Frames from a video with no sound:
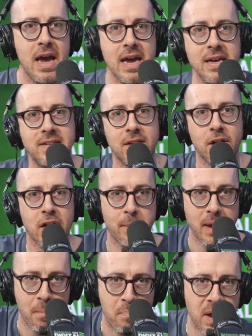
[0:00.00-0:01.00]
is there going to
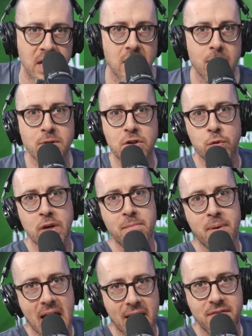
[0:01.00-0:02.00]
be a pendulum swing
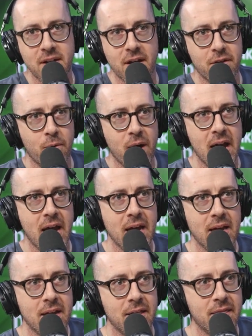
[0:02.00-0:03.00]
back the other
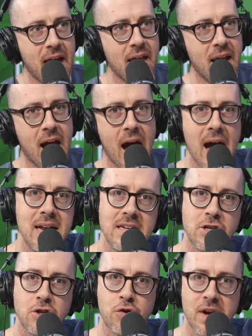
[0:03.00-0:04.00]
way that I
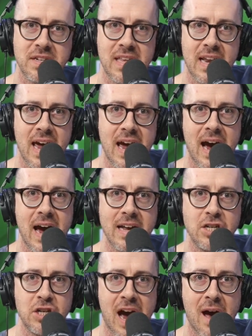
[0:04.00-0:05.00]
distrust that AI
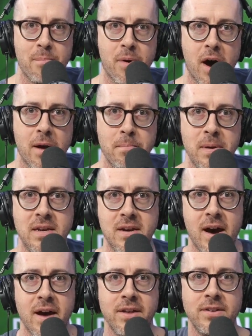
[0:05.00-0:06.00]
chatbot
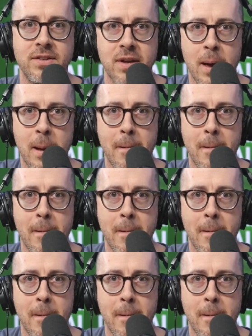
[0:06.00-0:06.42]
because